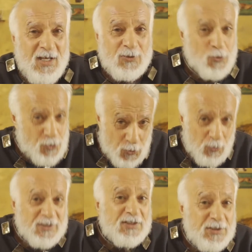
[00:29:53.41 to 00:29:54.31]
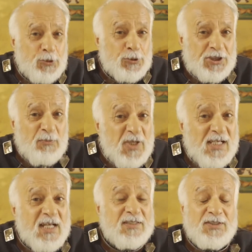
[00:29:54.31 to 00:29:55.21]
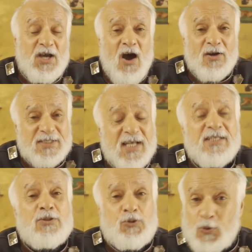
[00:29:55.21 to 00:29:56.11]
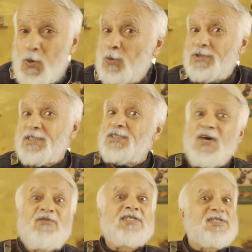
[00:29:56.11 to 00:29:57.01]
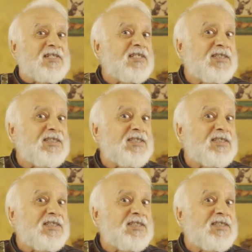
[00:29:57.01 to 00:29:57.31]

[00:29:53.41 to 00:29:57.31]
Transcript: those 20 new chameleons, they are ready to go to the different city,